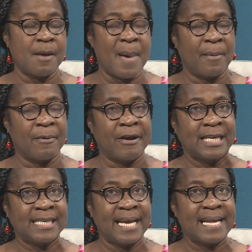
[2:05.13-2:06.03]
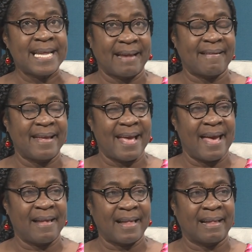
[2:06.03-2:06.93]
commemorating 60
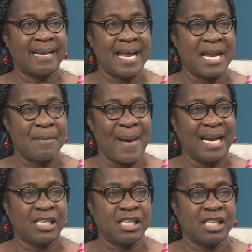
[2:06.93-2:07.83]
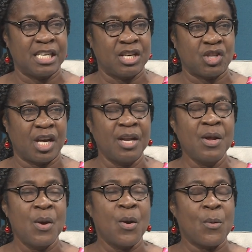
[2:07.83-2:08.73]
years as an independent nation,